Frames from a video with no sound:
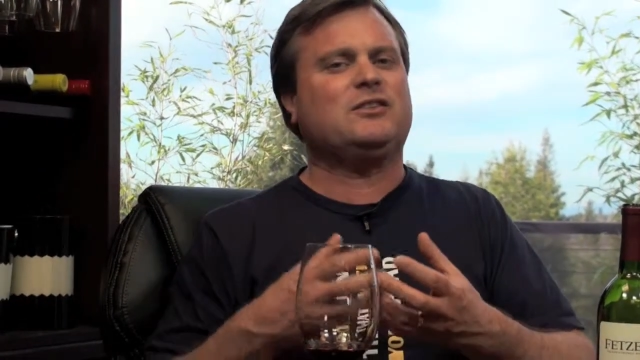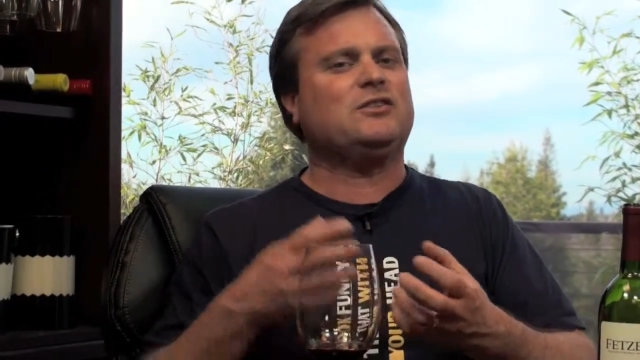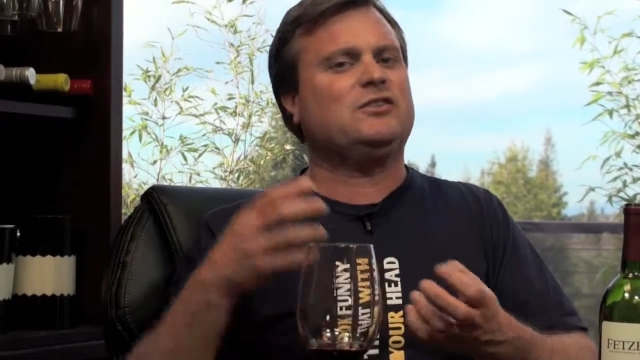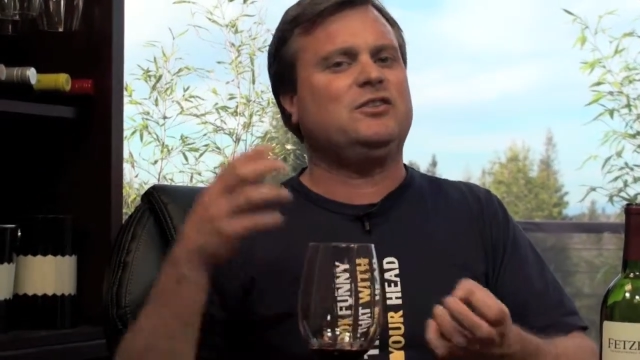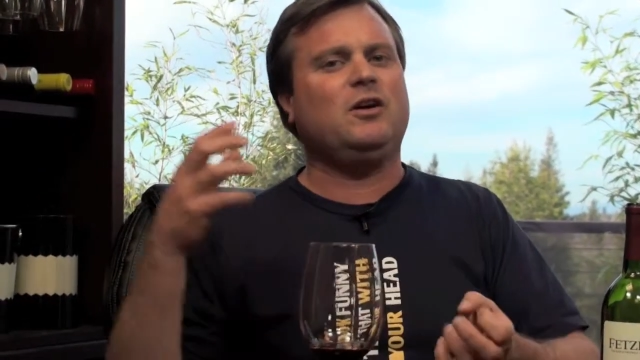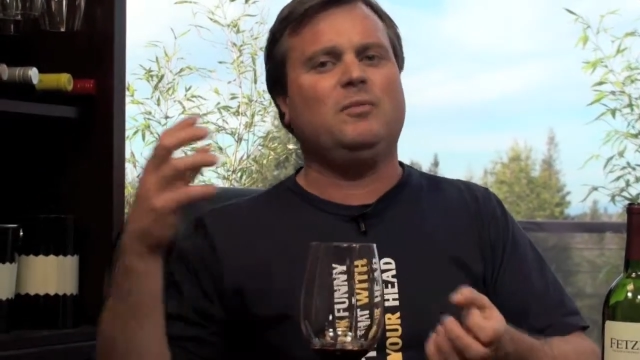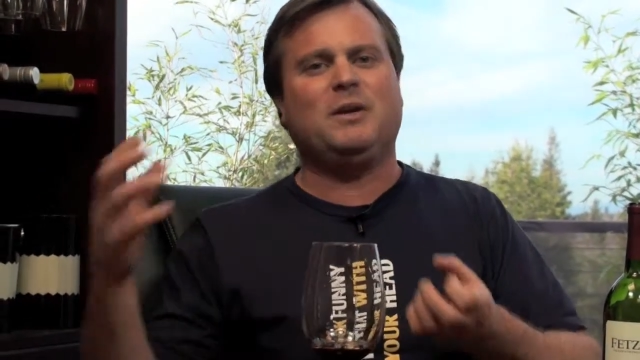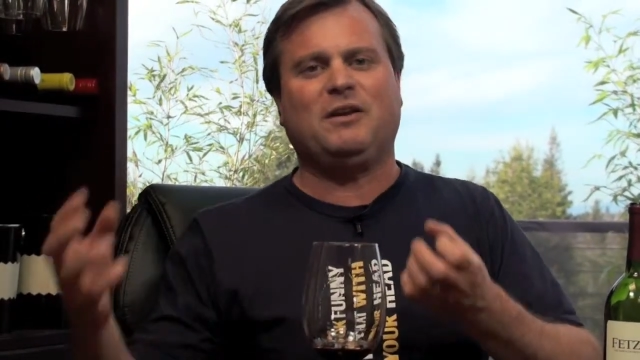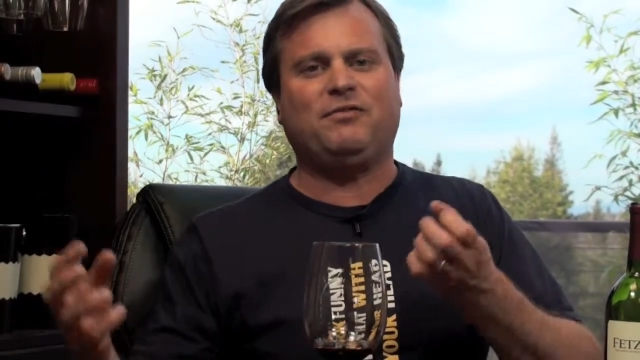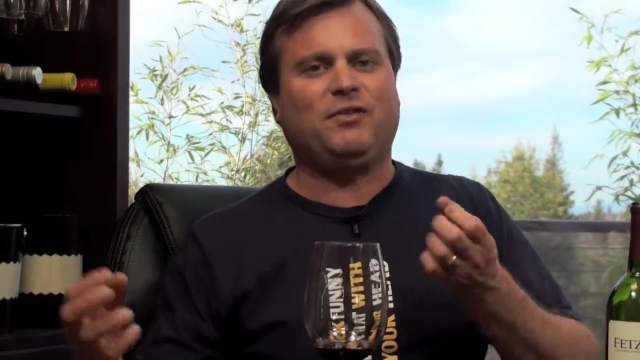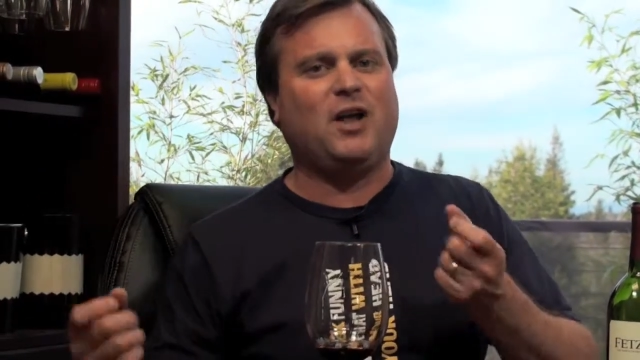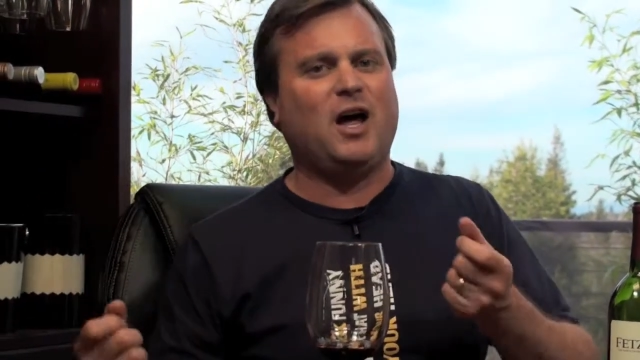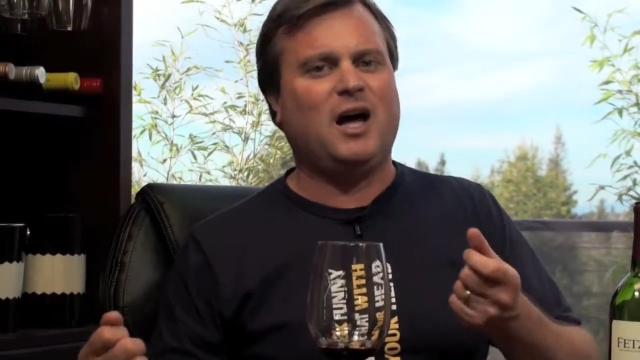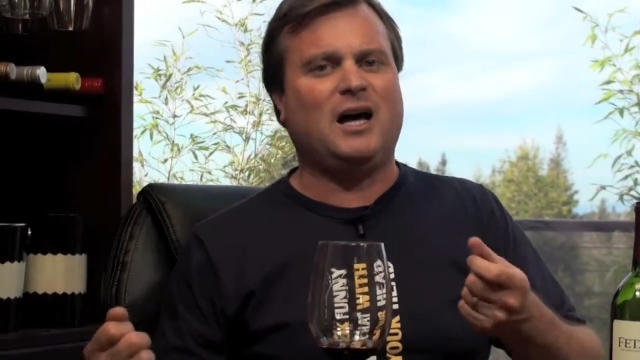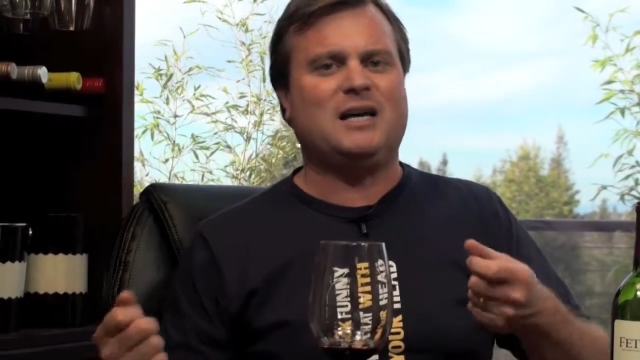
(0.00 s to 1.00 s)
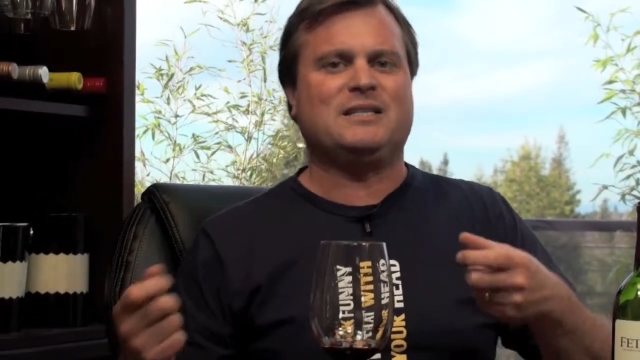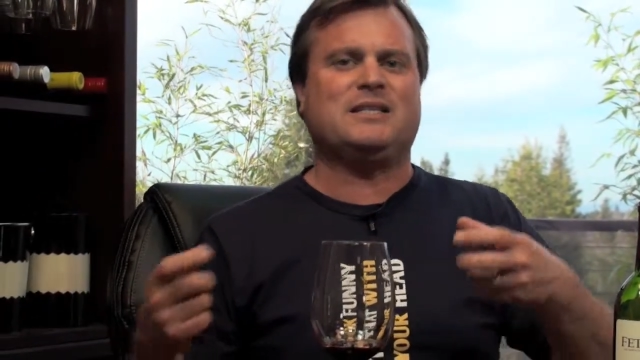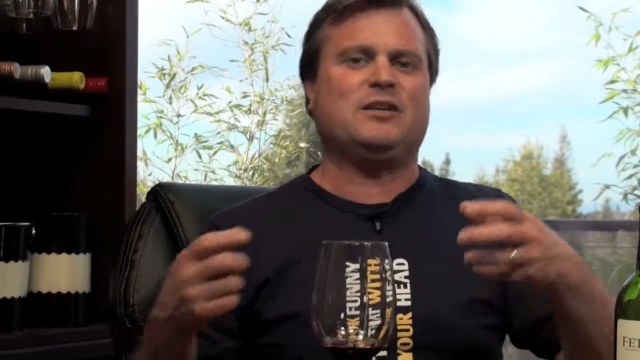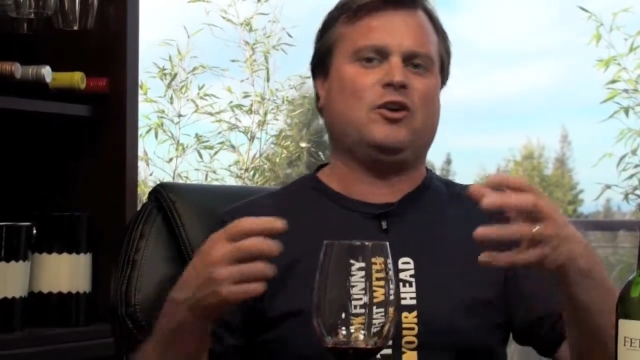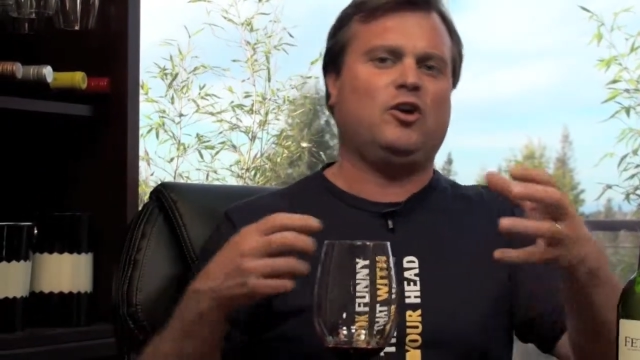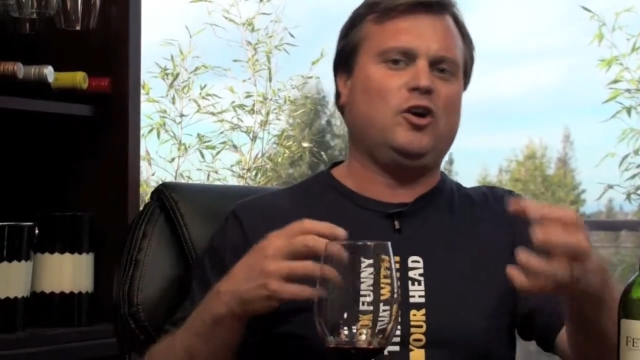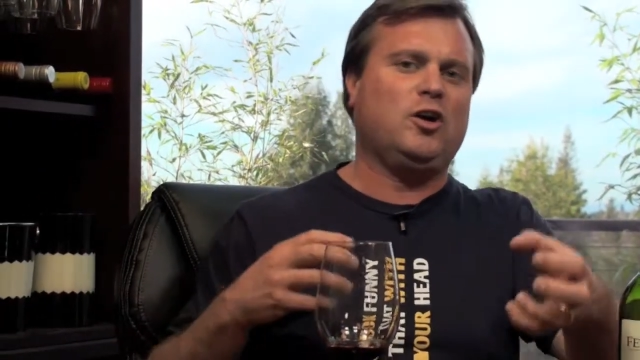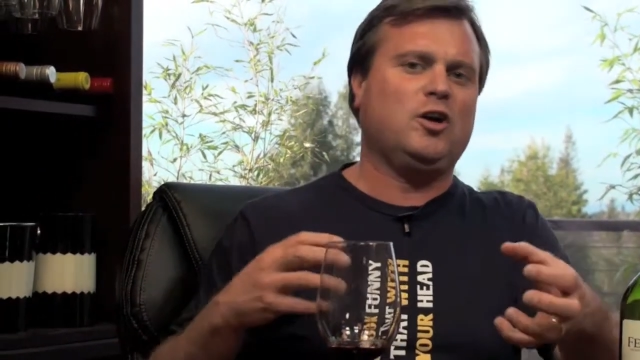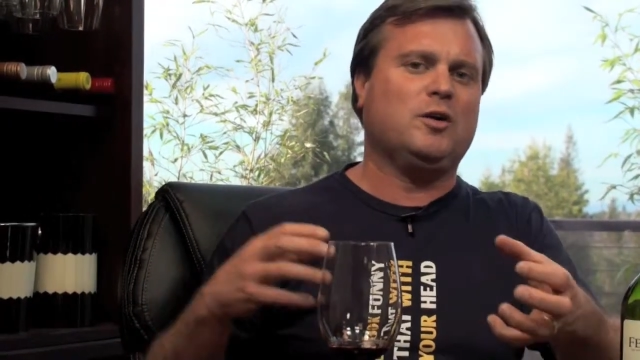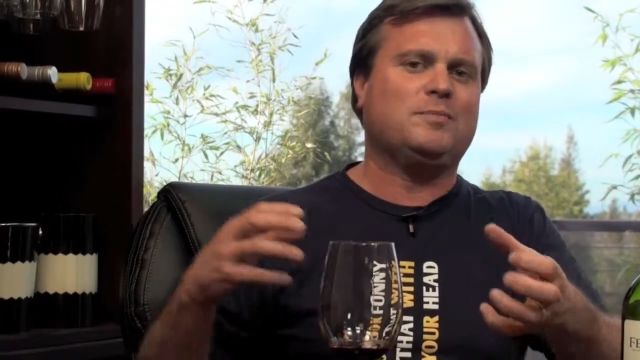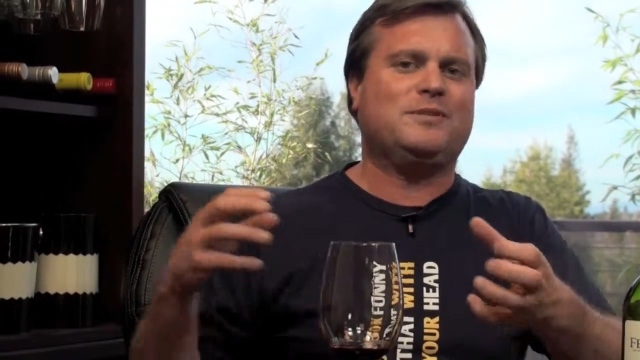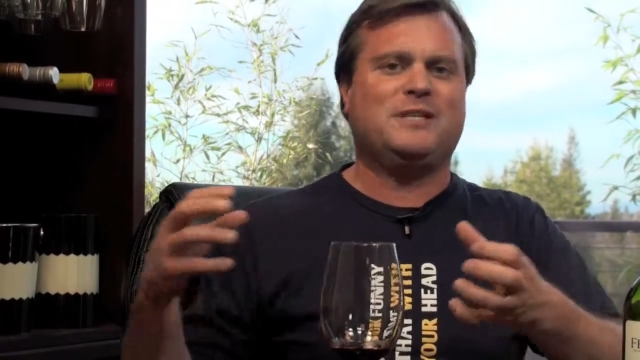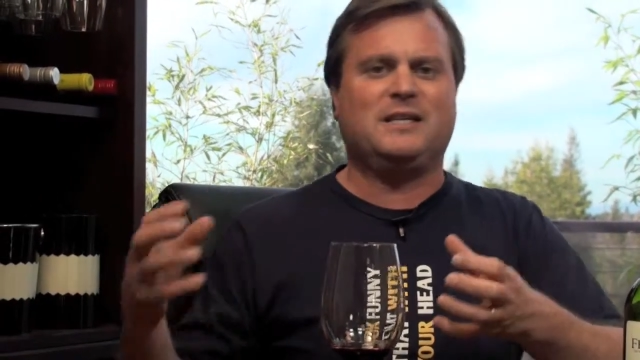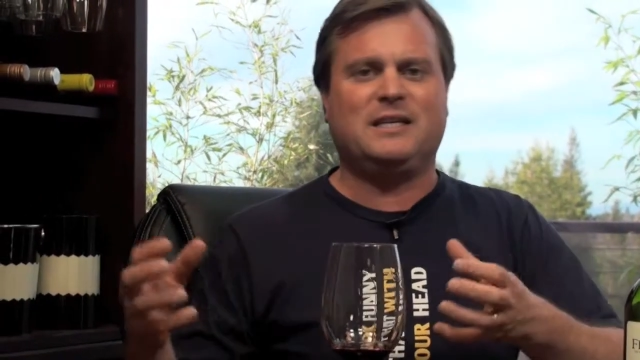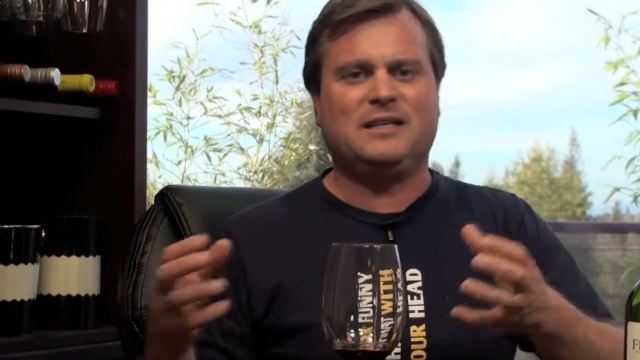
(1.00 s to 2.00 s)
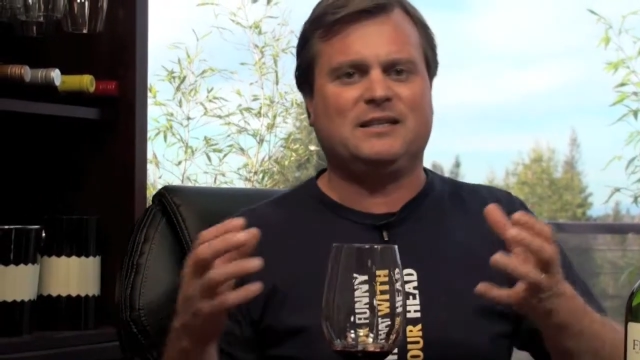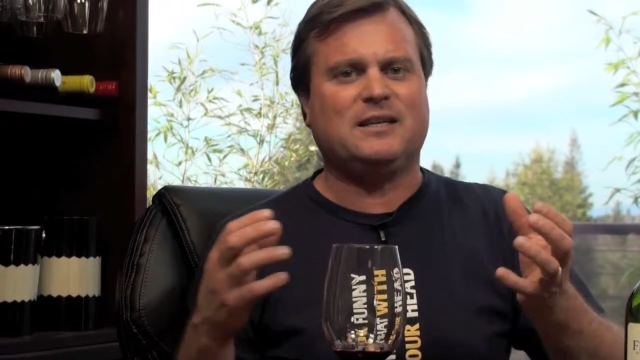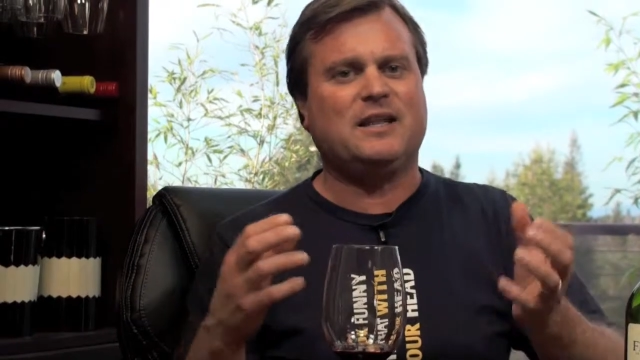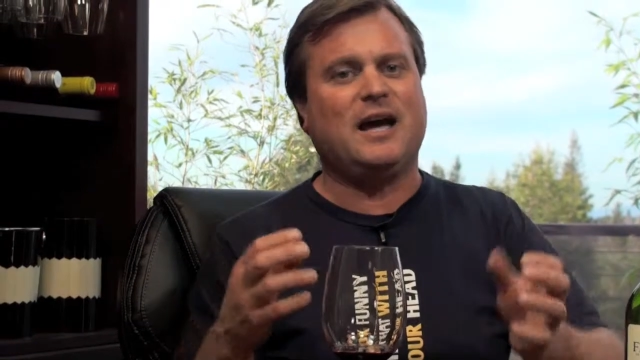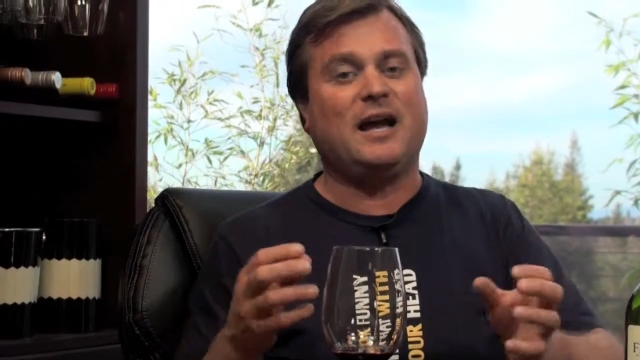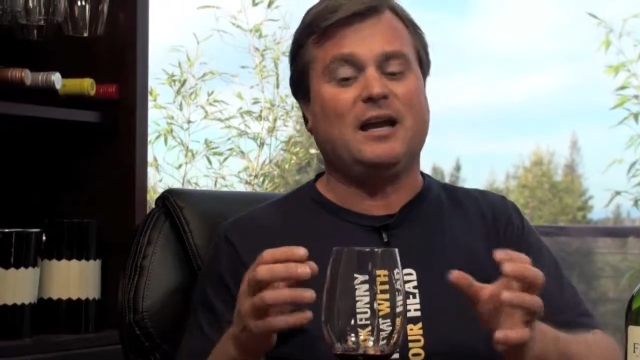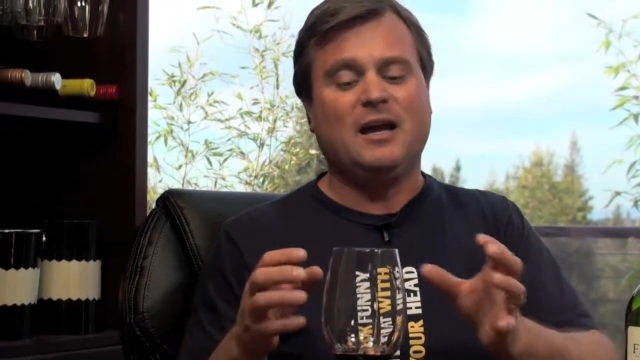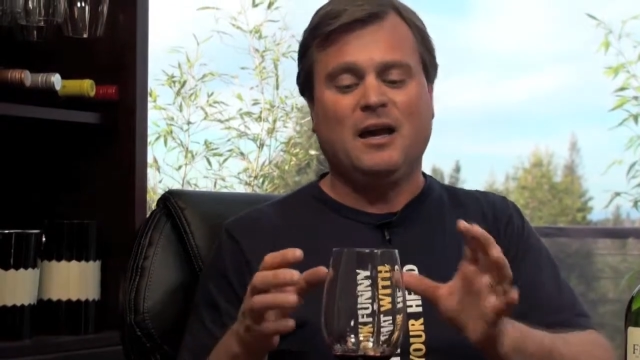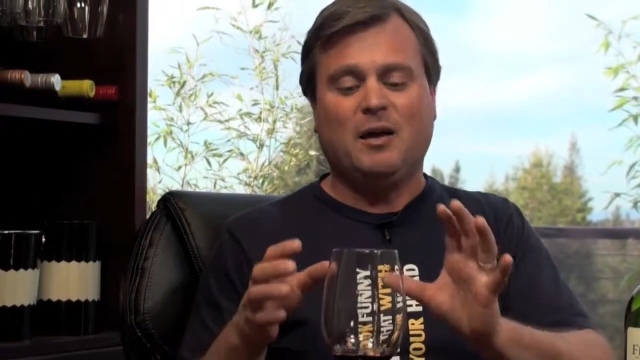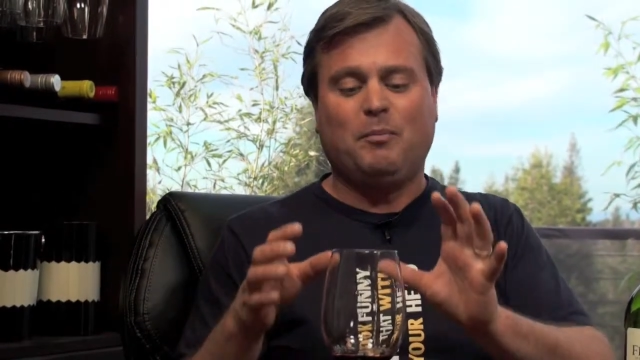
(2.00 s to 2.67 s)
there's so many flaws and herbs and this and that,